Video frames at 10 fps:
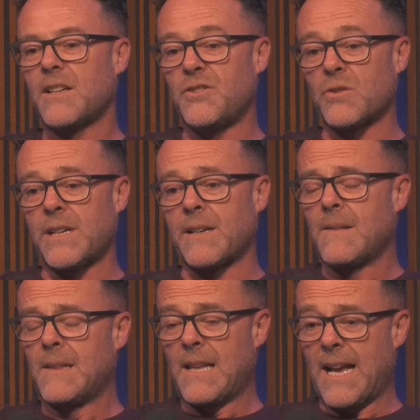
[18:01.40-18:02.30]
enjoyed,
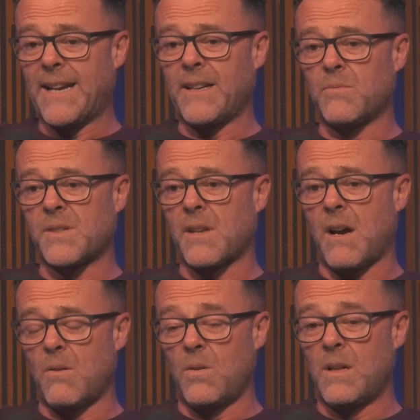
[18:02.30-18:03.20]
and it was the
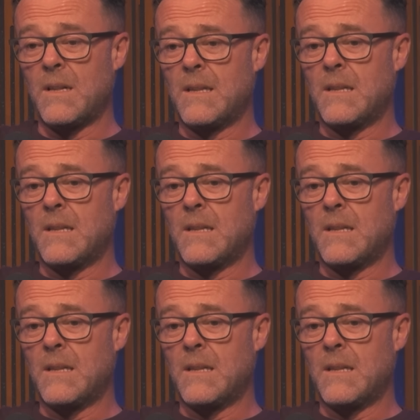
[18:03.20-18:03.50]
whole